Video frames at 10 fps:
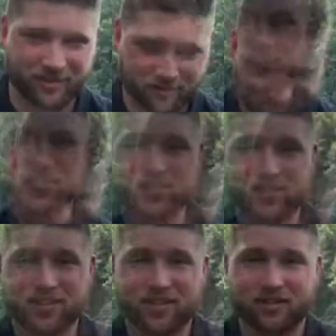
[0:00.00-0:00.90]
So the sixth
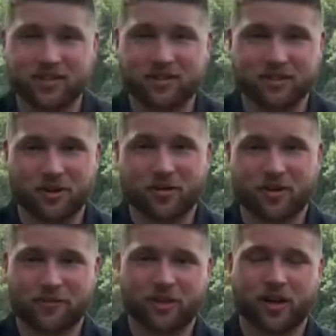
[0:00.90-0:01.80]
thing that you need to know
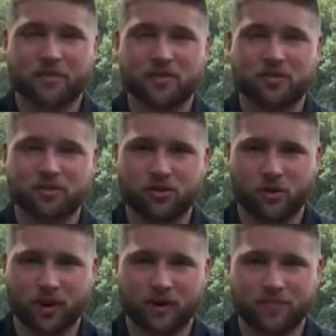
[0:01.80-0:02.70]
whenever you're coming to New
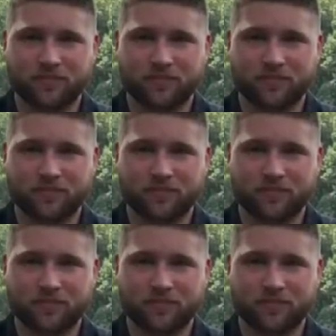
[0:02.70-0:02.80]
York